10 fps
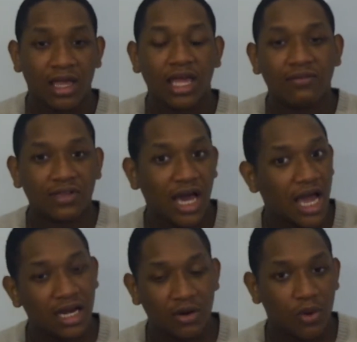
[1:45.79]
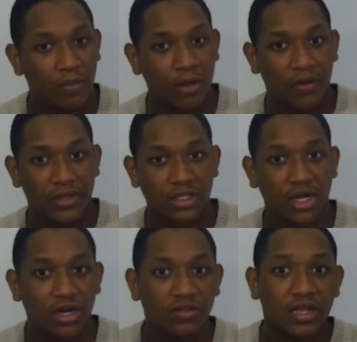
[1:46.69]
if God didn't want me on this
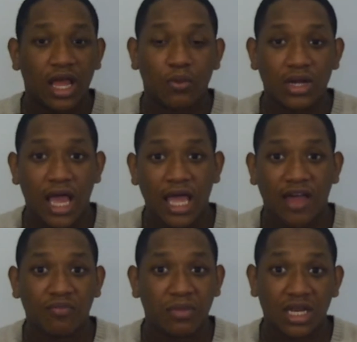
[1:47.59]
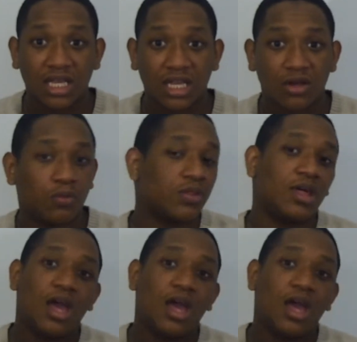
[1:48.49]
earth, then I would not have been here with